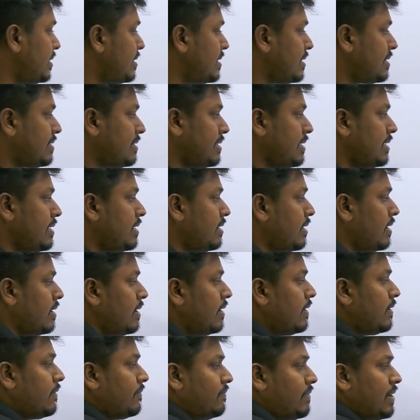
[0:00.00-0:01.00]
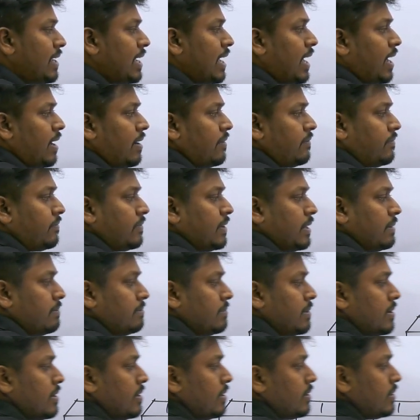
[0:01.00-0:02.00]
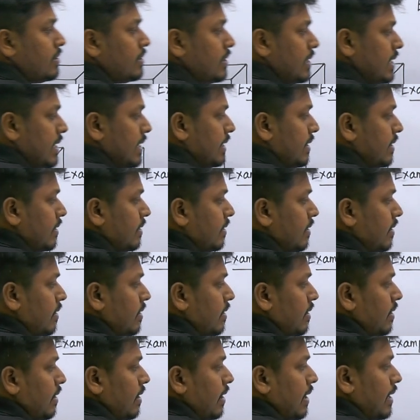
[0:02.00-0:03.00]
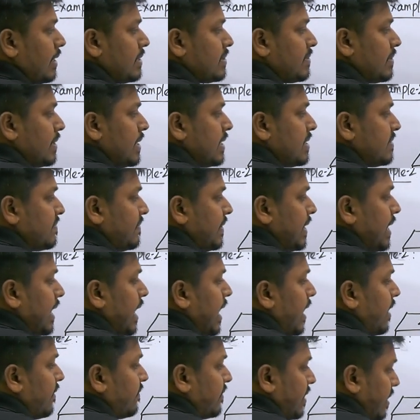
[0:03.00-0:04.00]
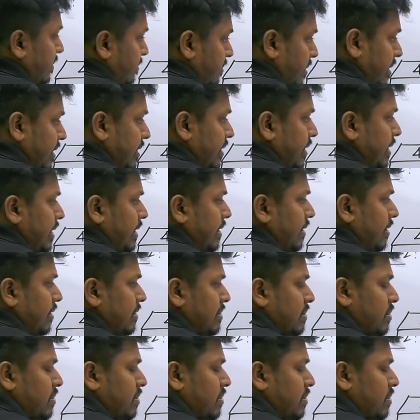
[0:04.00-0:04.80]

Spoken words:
Just see here, we have number 3 here, as well as we have number 3 here.